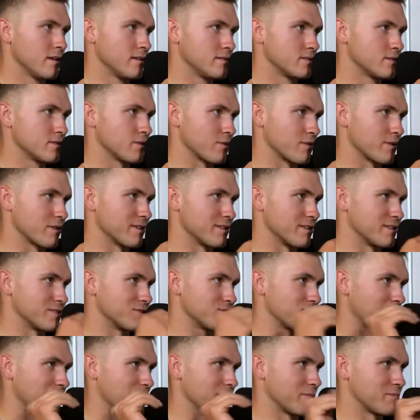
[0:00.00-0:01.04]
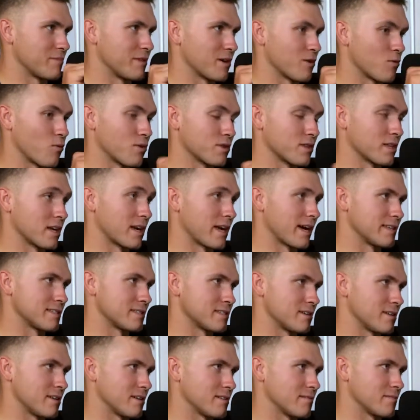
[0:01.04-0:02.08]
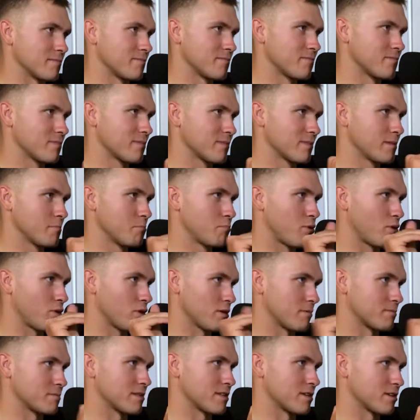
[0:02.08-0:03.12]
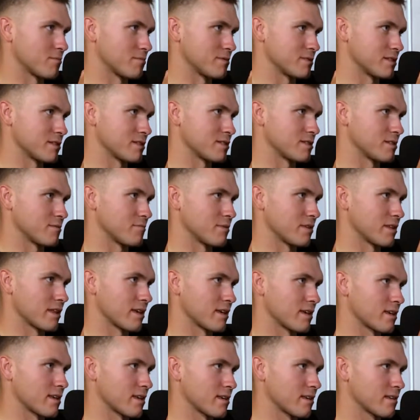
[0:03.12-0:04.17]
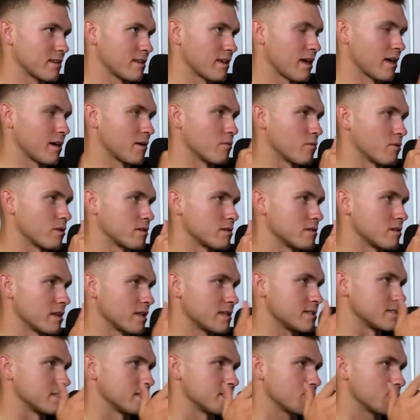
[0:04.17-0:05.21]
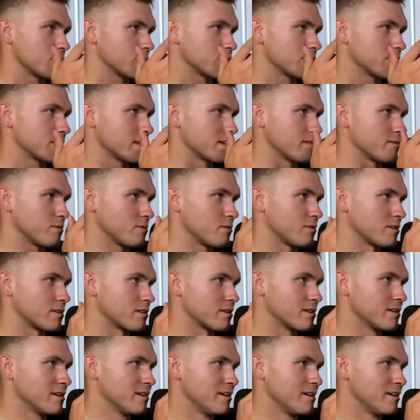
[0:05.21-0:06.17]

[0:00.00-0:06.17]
So we're going to drive up there with the lights on, pull up to their position and be like, hey, let us in, we're trying to give you water.